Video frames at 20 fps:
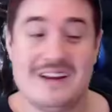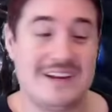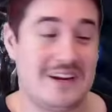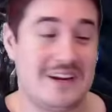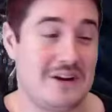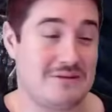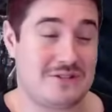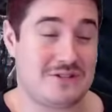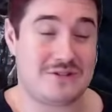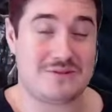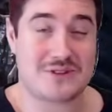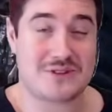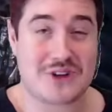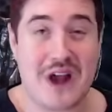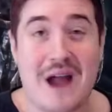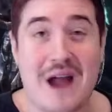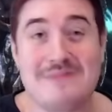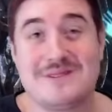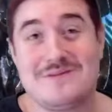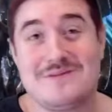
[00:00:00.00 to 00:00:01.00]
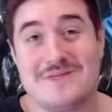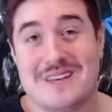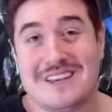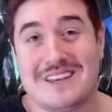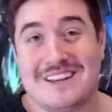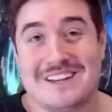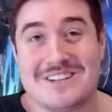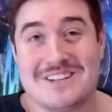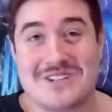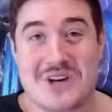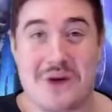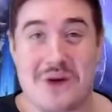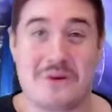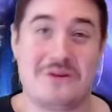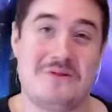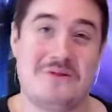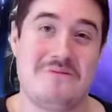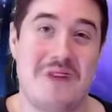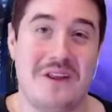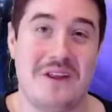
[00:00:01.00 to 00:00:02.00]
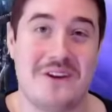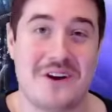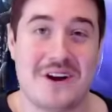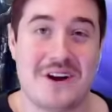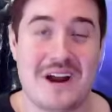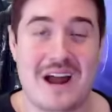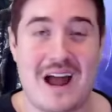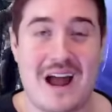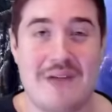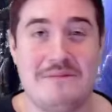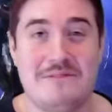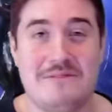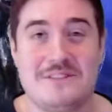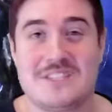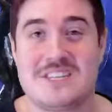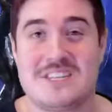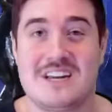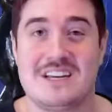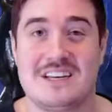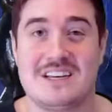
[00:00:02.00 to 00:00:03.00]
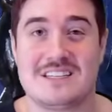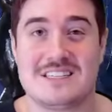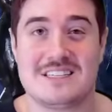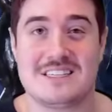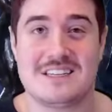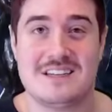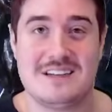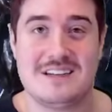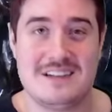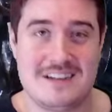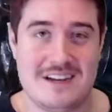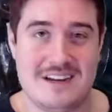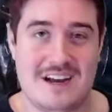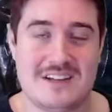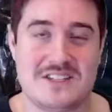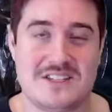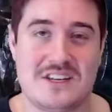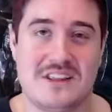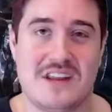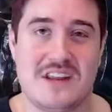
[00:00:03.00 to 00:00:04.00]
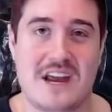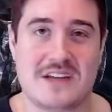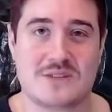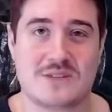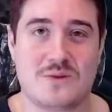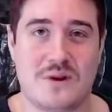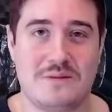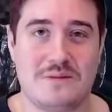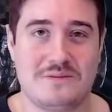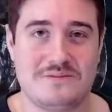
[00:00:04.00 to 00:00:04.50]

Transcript: you know, subscribe to me, share it with your mother. I've been fastidious. I'll see you in the next one.